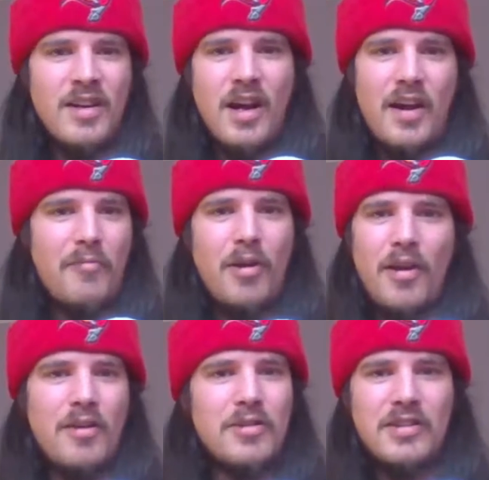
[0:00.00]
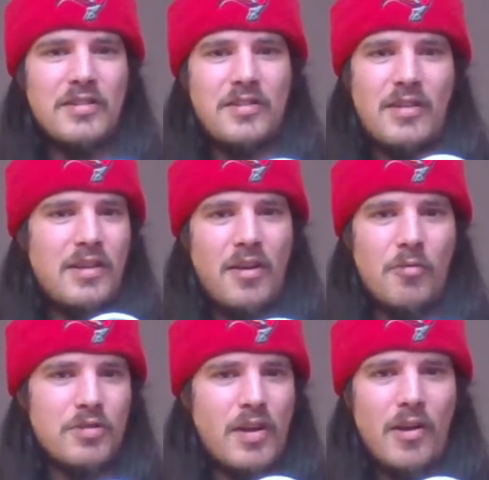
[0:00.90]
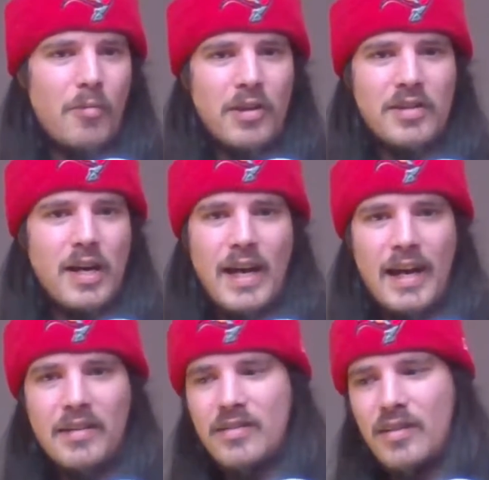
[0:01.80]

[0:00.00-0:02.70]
Another one of those. I don't know what's going on with the tight ends.